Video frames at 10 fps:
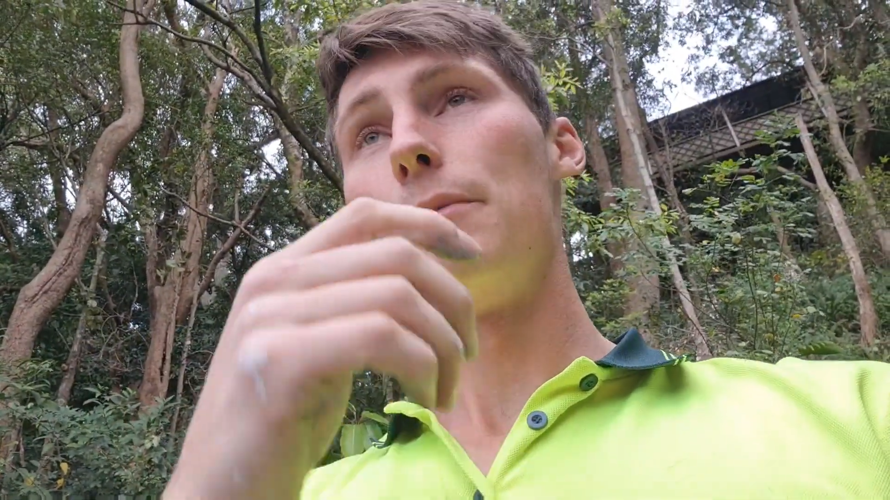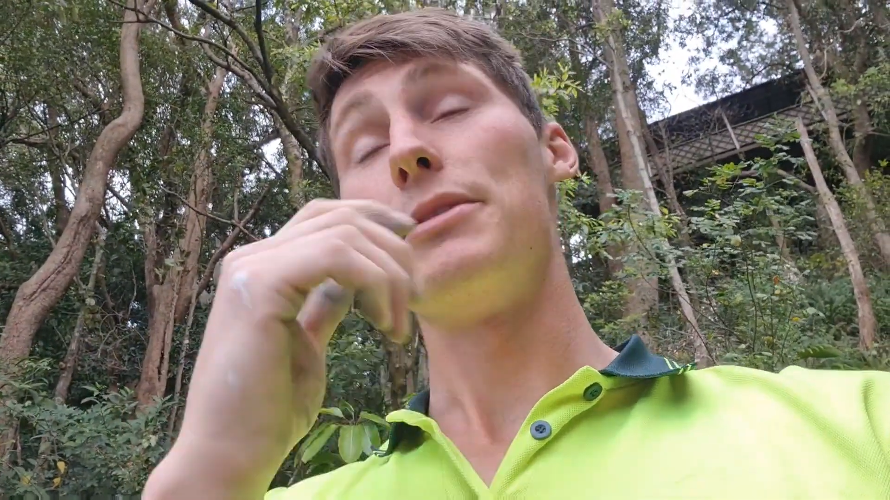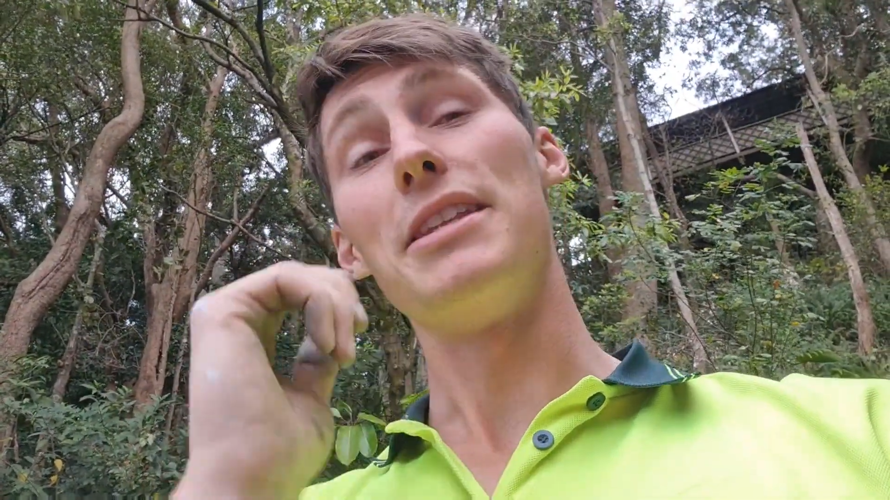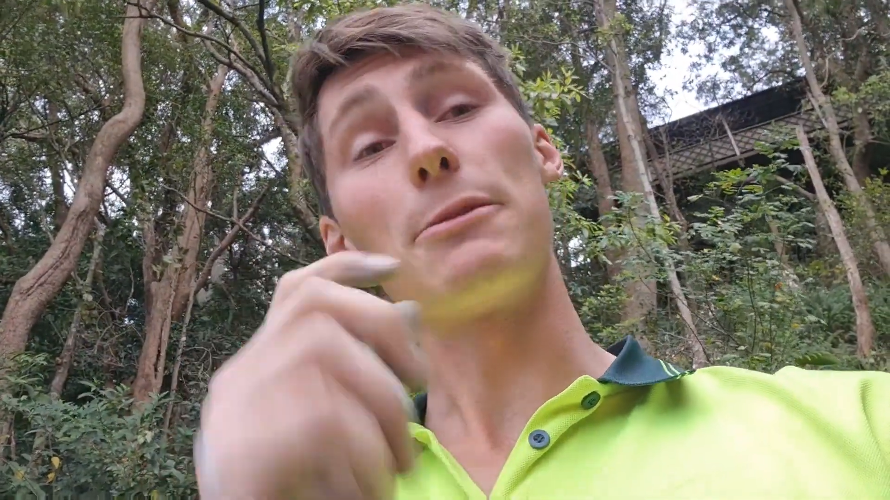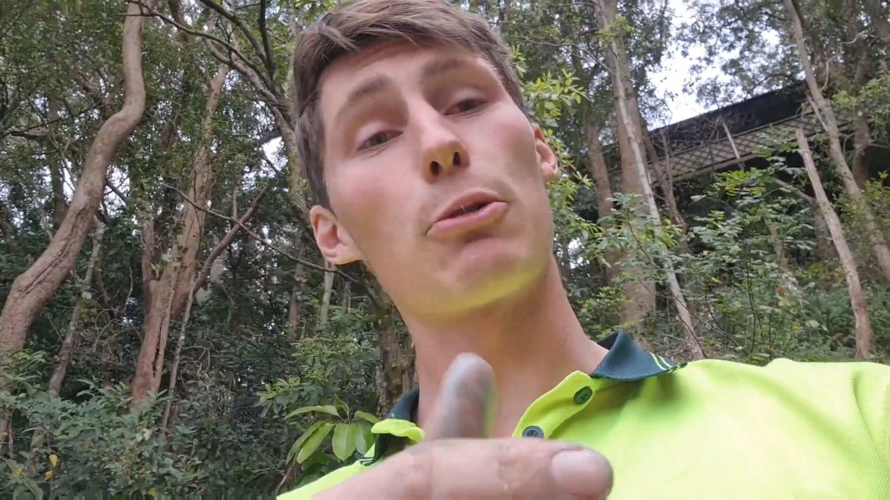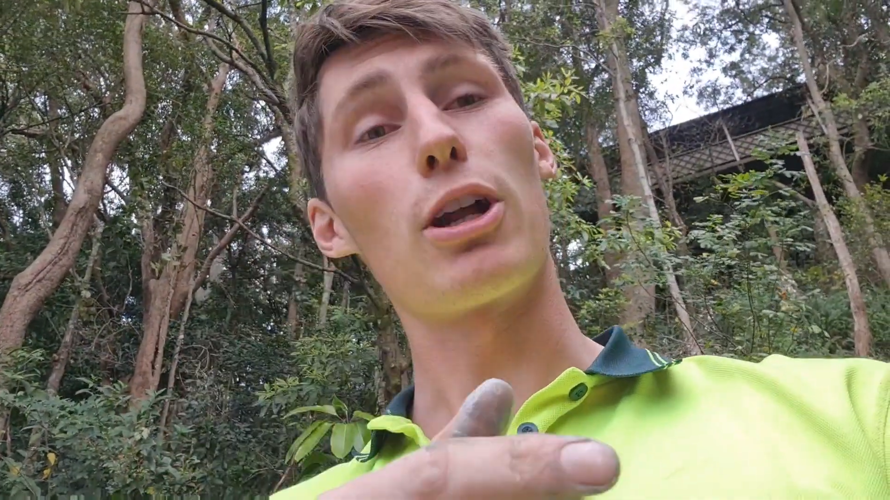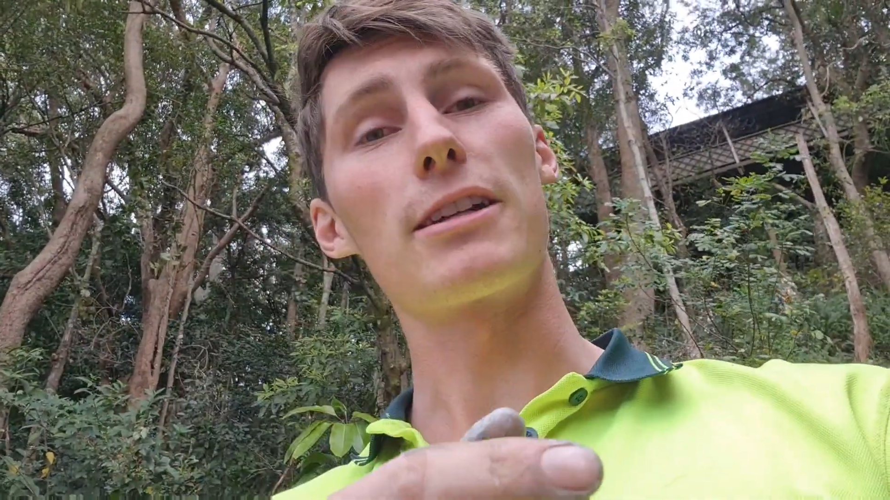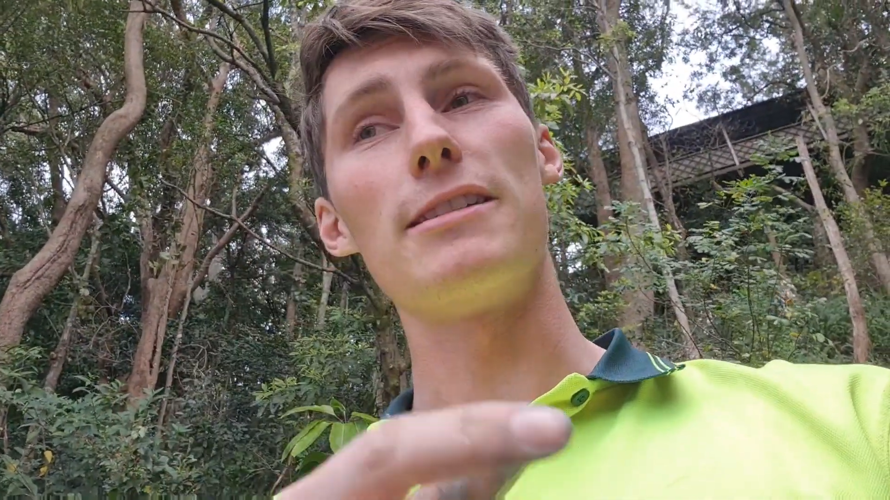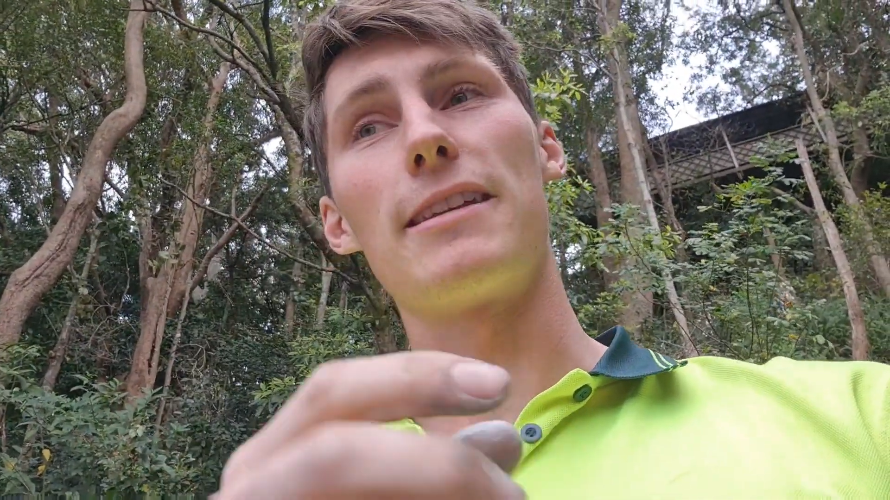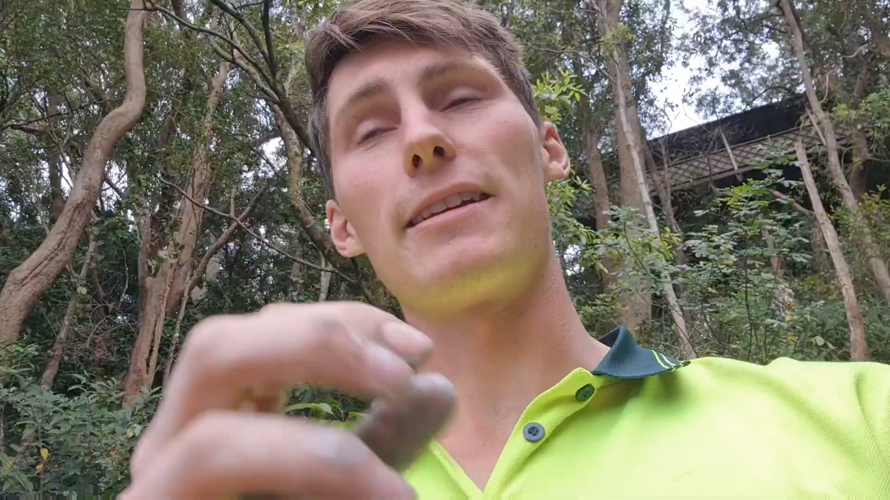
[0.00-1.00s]
But this
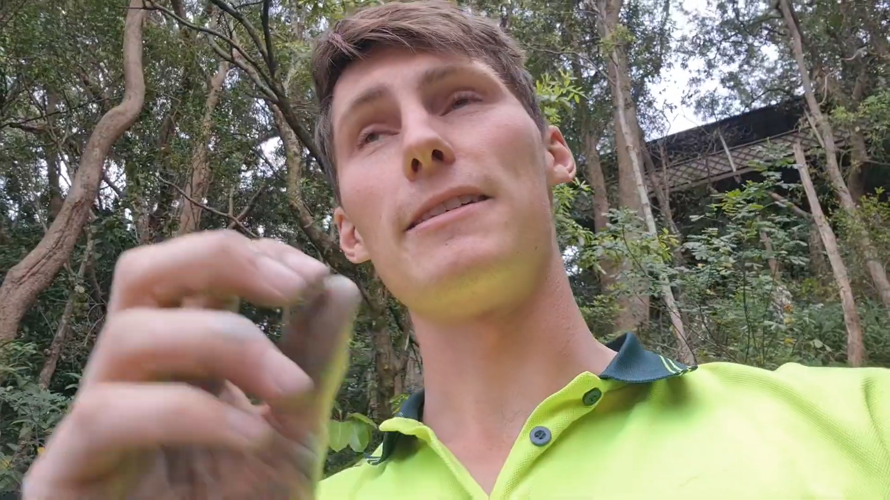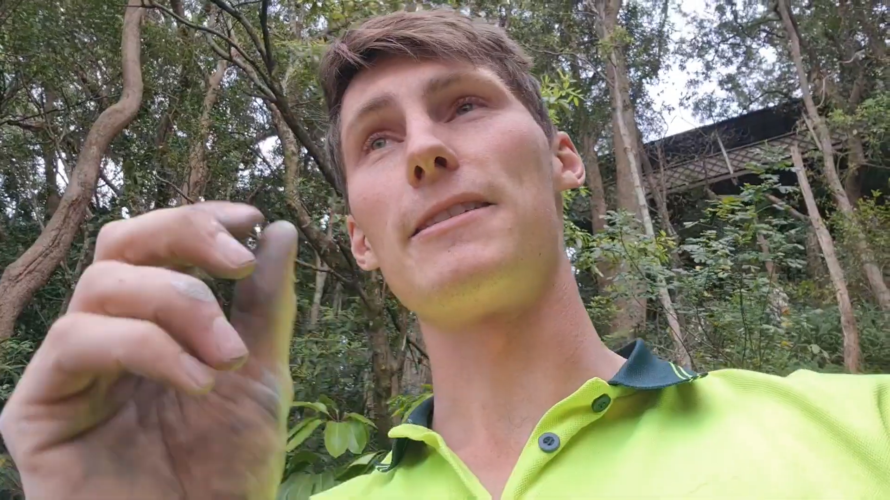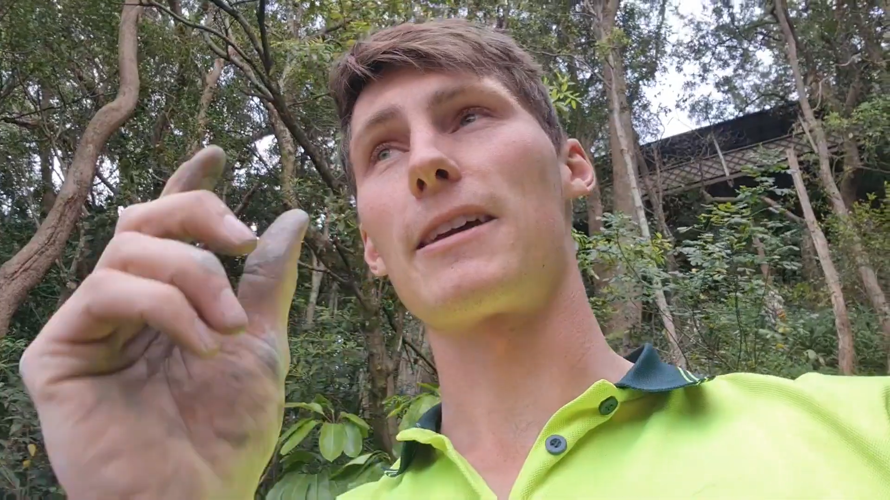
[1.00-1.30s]
product is it's